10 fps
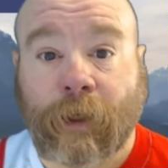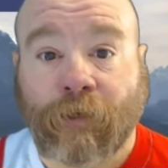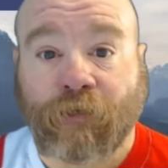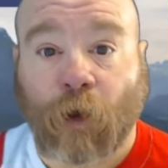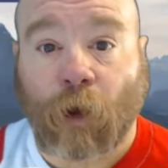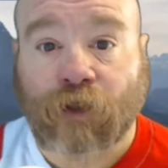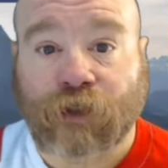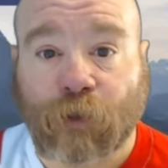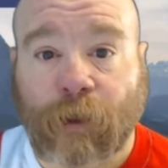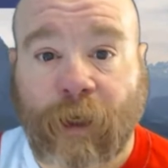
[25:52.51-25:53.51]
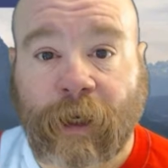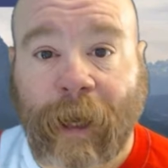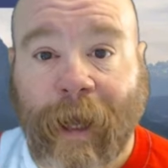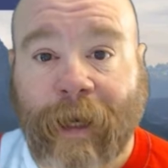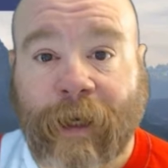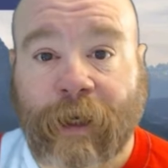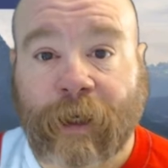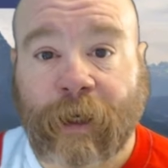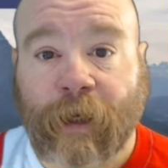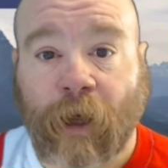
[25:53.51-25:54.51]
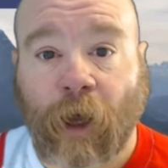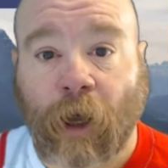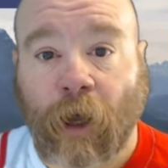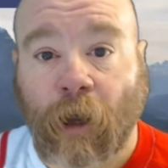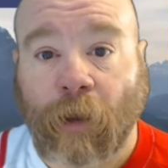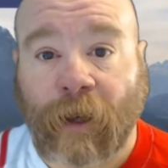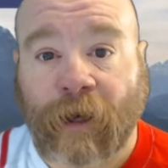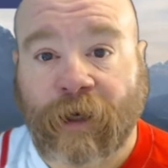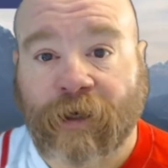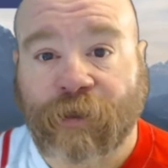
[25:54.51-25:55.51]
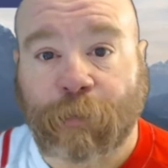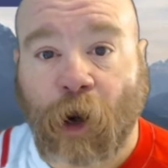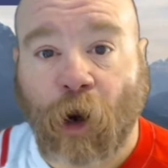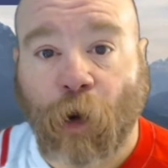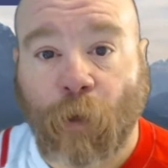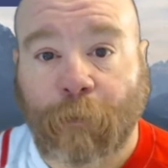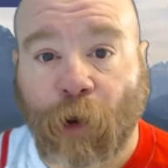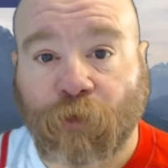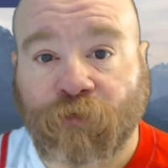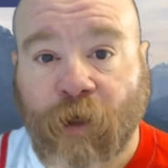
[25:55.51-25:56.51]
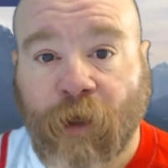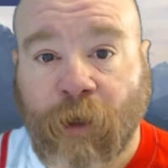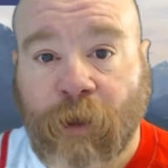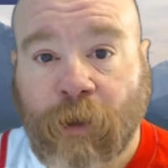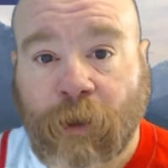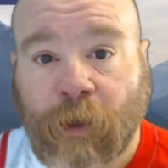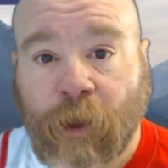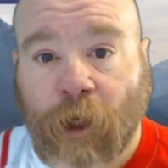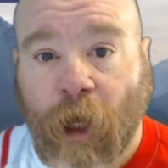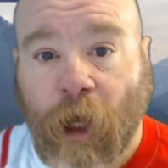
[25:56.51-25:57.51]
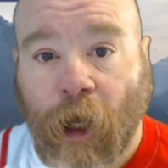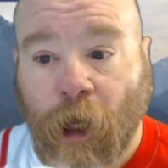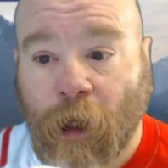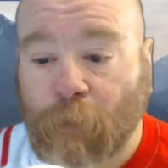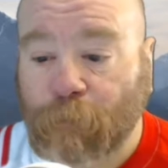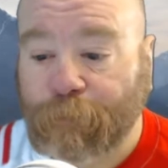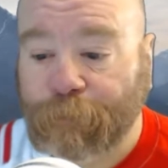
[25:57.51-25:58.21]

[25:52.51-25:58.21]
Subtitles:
So I'll shoot it and edit it. I'll edit it tomorrow and post it. I'll